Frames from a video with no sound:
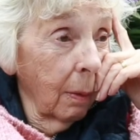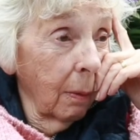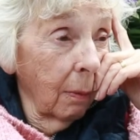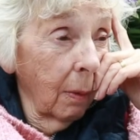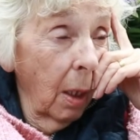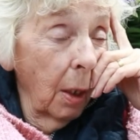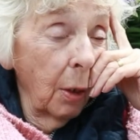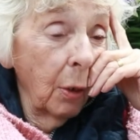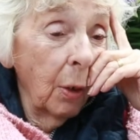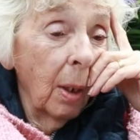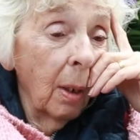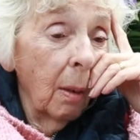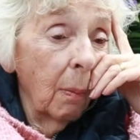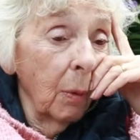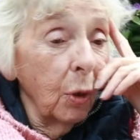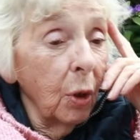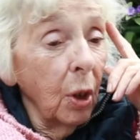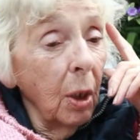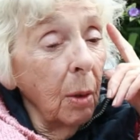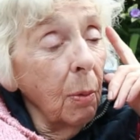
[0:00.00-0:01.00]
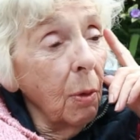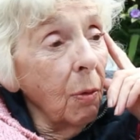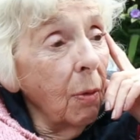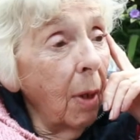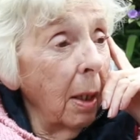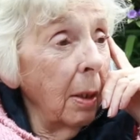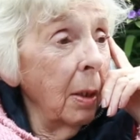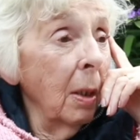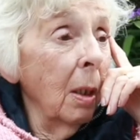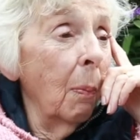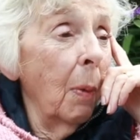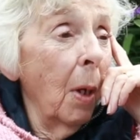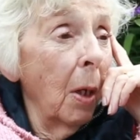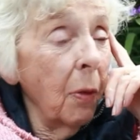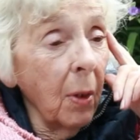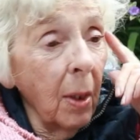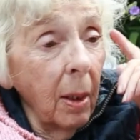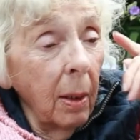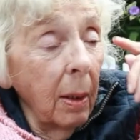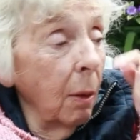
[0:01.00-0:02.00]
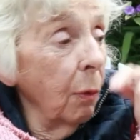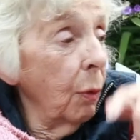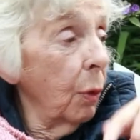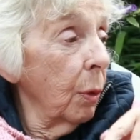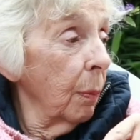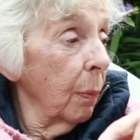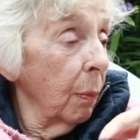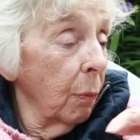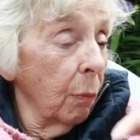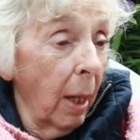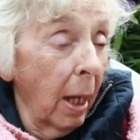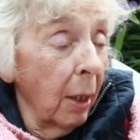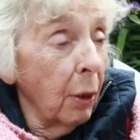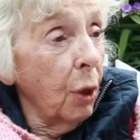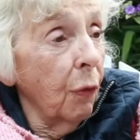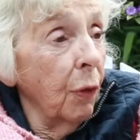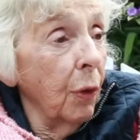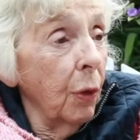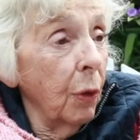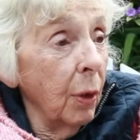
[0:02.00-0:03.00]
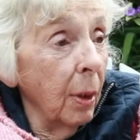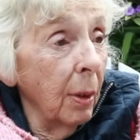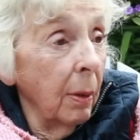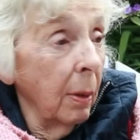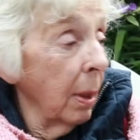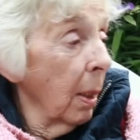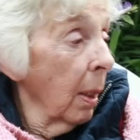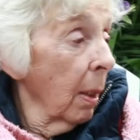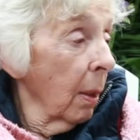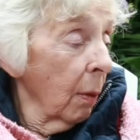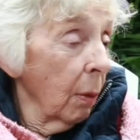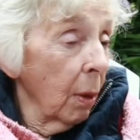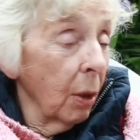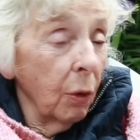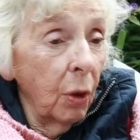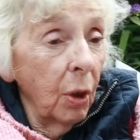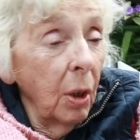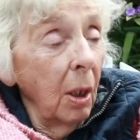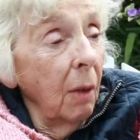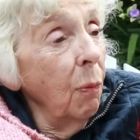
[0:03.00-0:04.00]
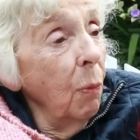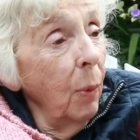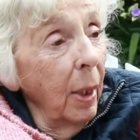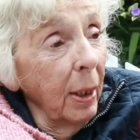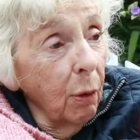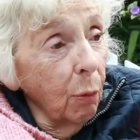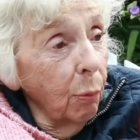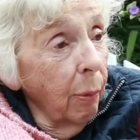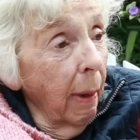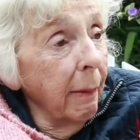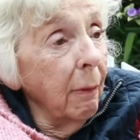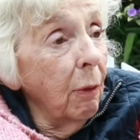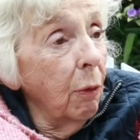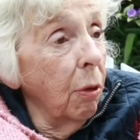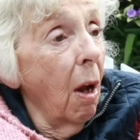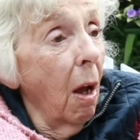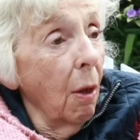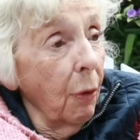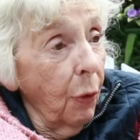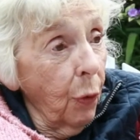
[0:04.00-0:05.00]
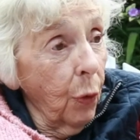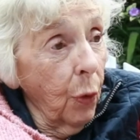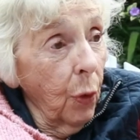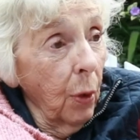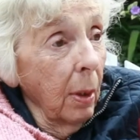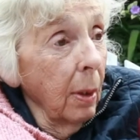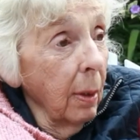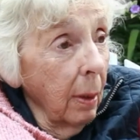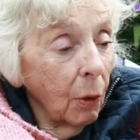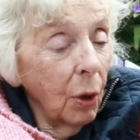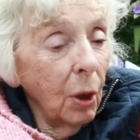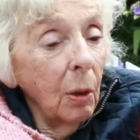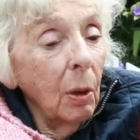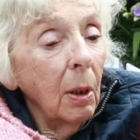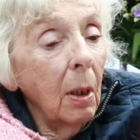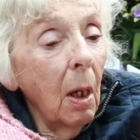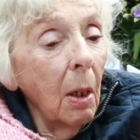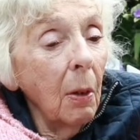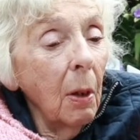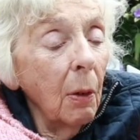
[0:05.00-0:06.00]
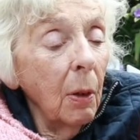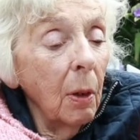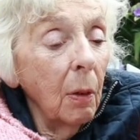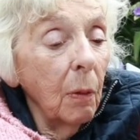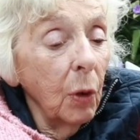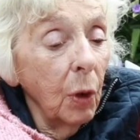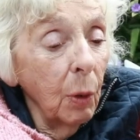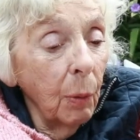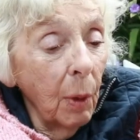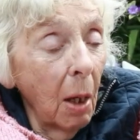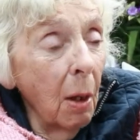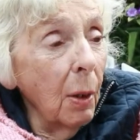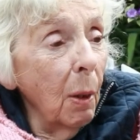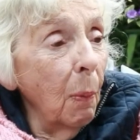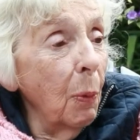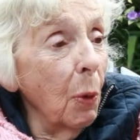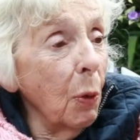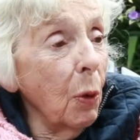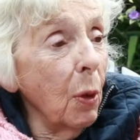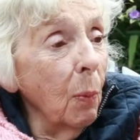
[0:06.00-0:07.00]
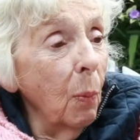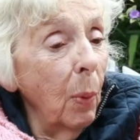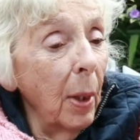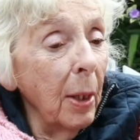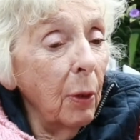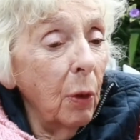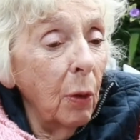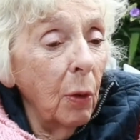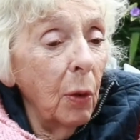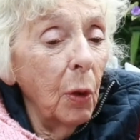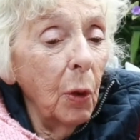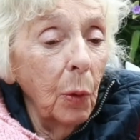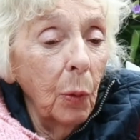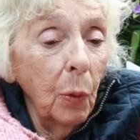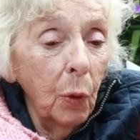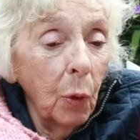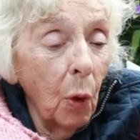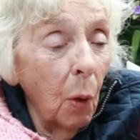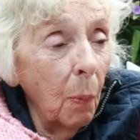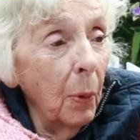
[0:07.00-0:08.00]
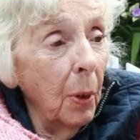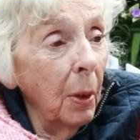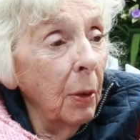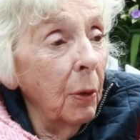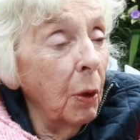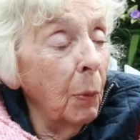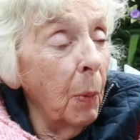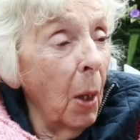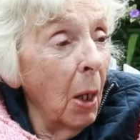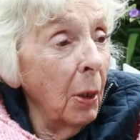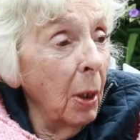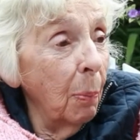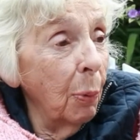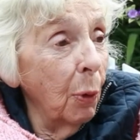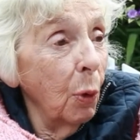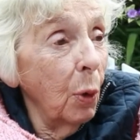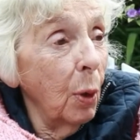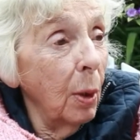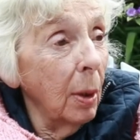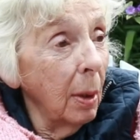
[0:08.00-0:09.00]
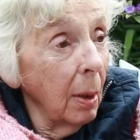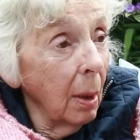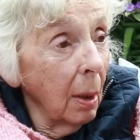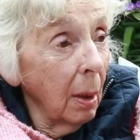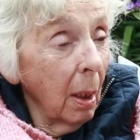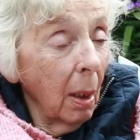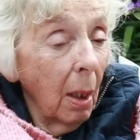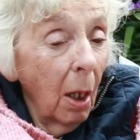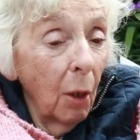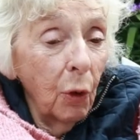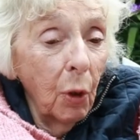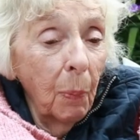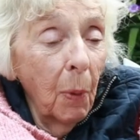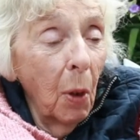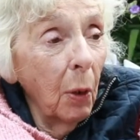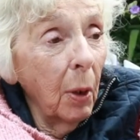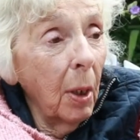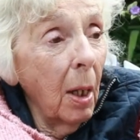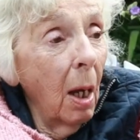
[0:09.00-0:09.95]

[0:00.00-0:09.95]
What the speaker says: Right. When she was riding a bicycle out to Rashford, and she even went to Red Cross. She got on the bus and went to Dublin, to Donnybrook, and she bought a